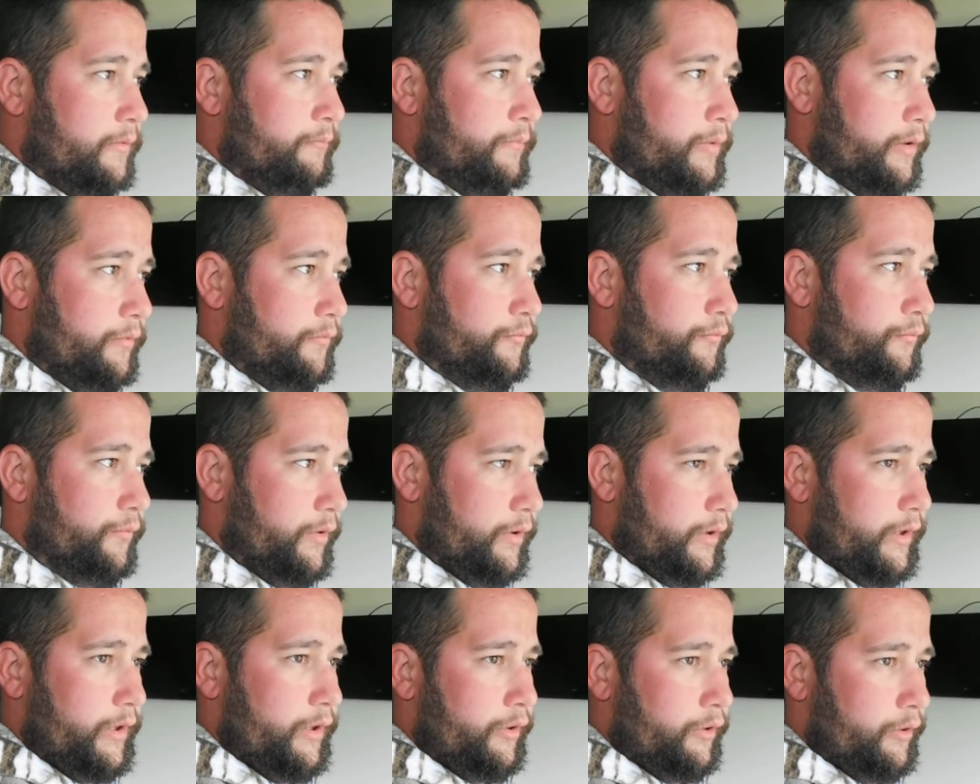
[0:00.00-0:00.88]
be
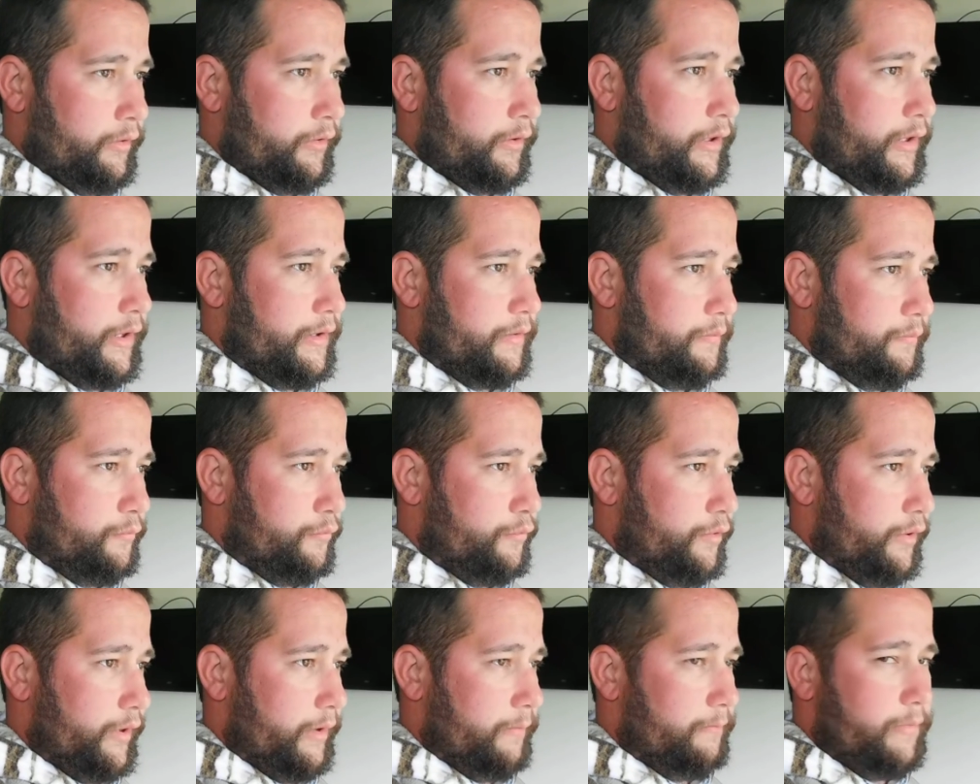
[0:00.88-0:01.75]
really early in the
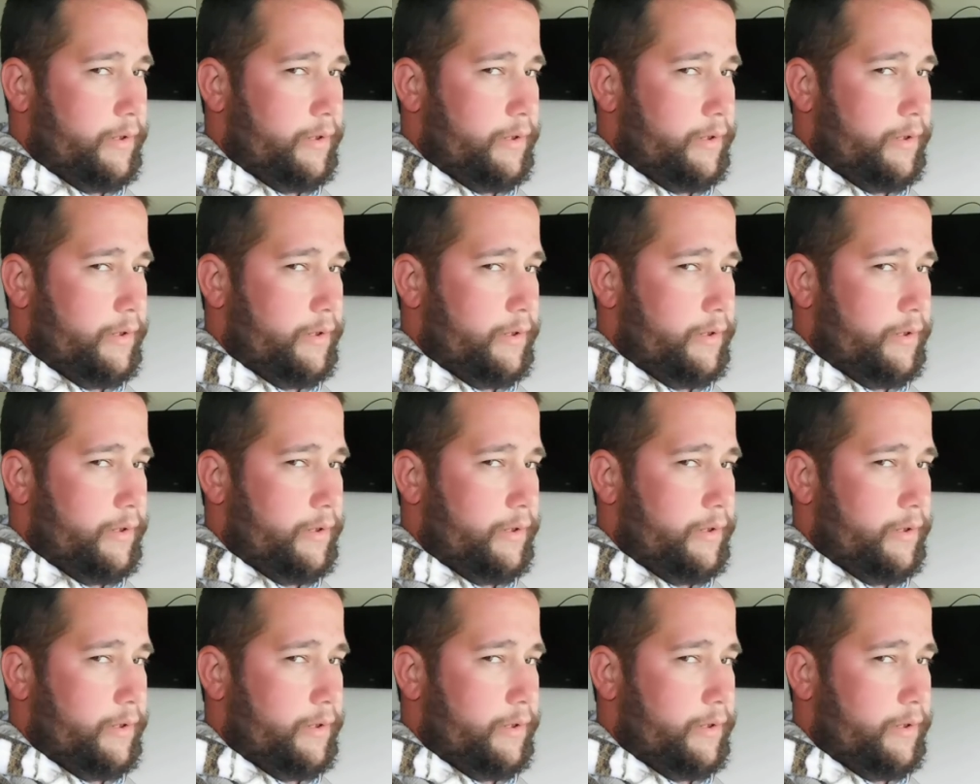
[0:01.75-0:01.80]
morning